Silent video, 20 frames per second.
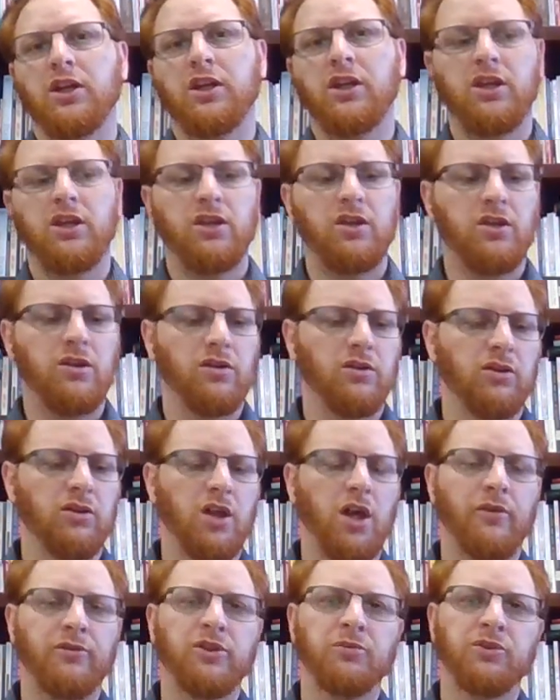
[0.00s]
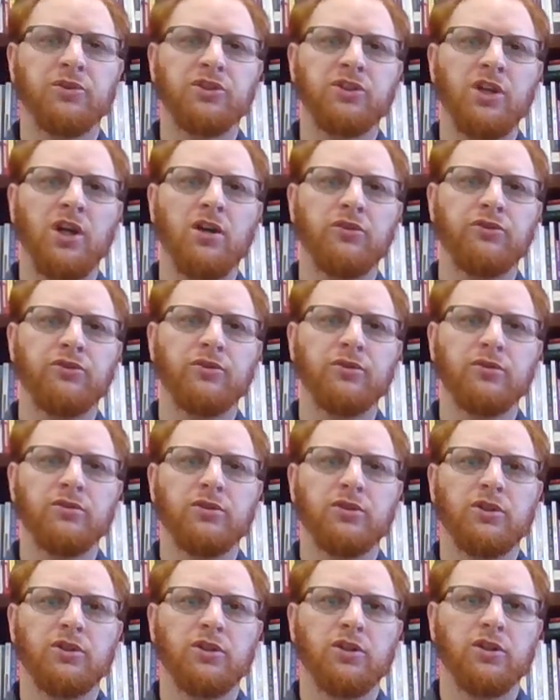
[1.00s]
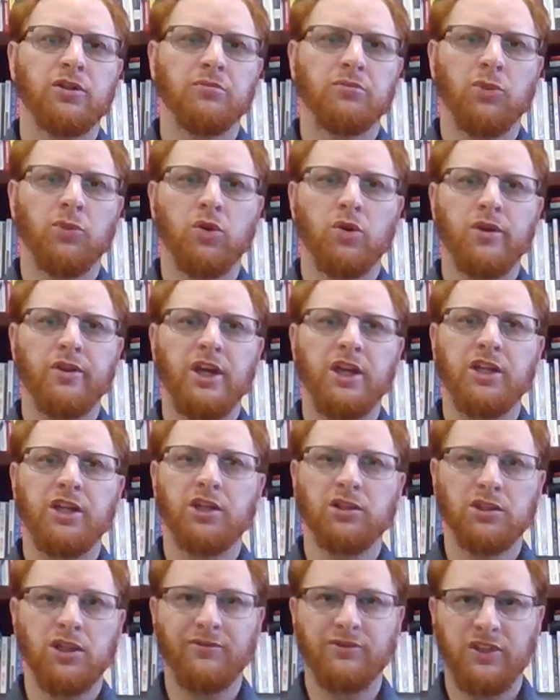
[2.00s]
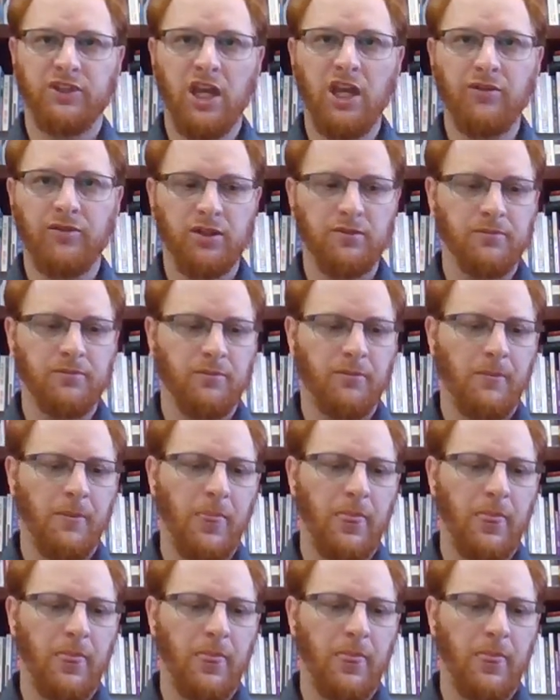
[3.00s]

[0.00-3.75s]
he loved himself more than he loved David.